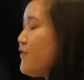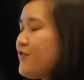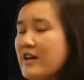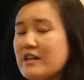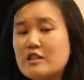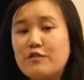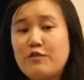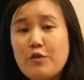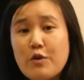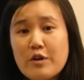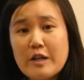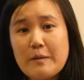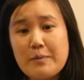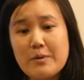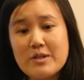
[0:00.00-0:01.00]
affects
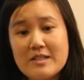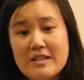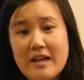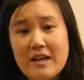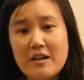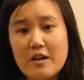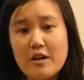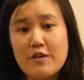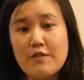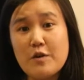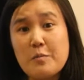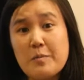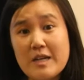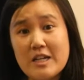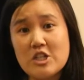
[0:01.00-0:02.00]
40% of
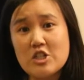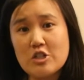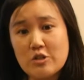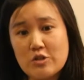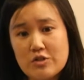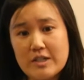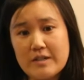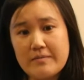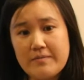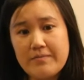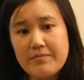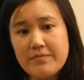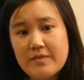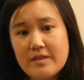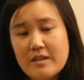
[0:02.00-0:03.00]
obese children.
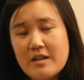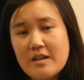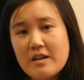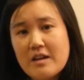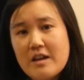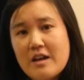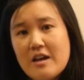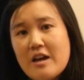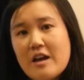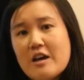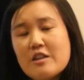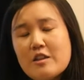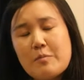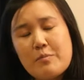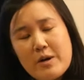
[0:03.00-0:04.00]

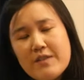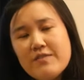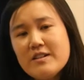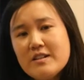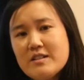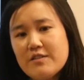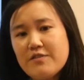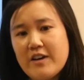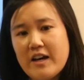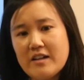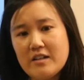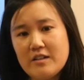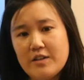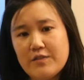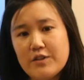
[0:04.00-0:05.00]
The prevalence of
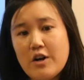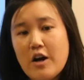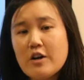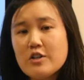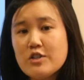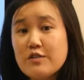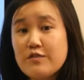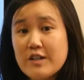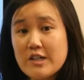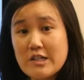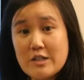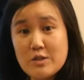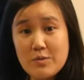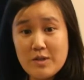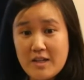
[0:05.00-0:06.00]
fatty liver also
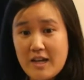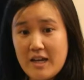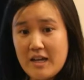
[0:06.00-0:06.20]
varies with